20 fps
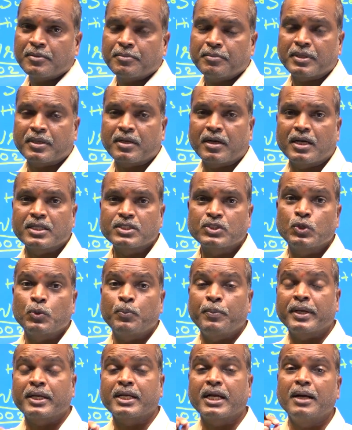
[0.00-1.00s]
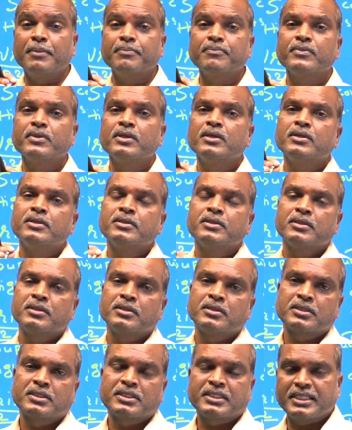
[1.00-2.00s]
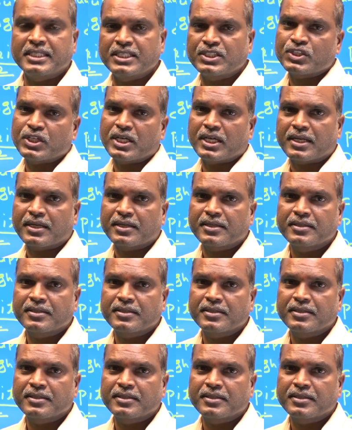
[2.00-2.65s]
because you become teacher.